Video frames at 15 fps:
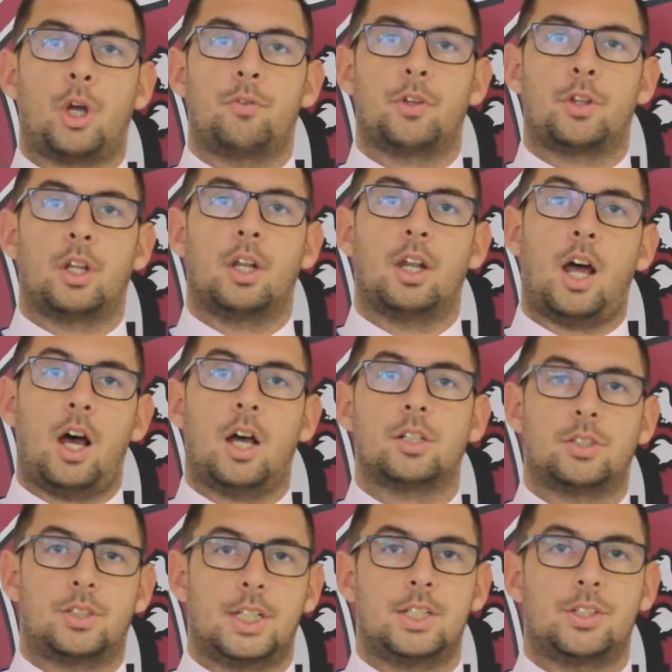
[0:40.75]
over the
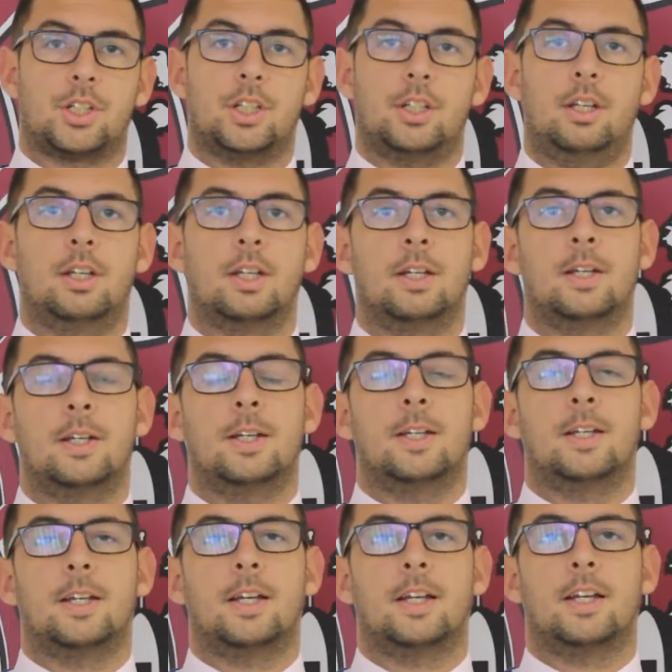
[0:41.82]
last season
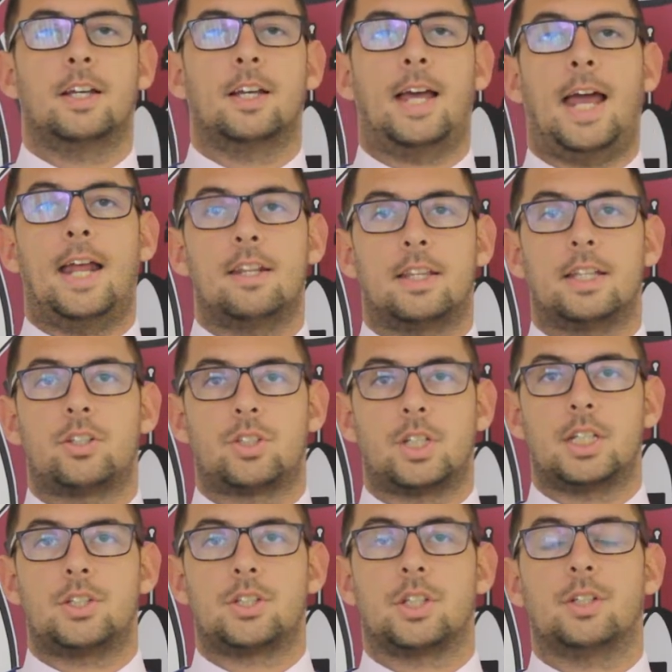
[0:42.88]
and this
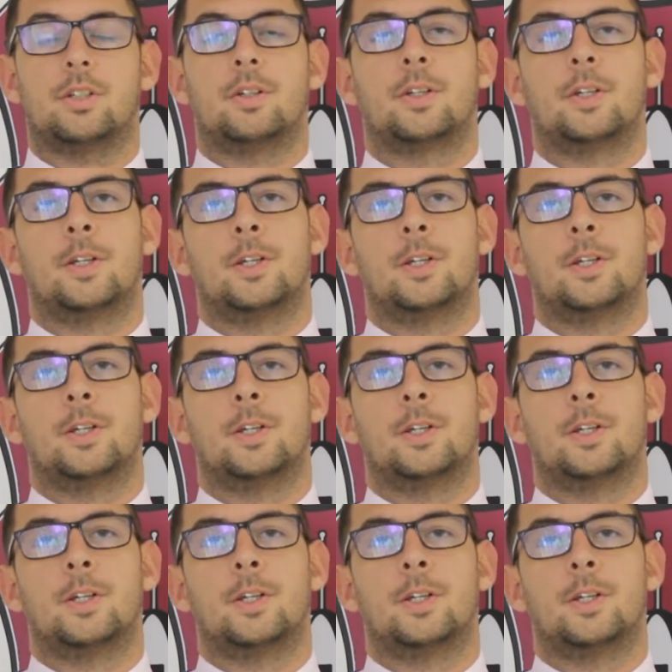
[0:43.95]
season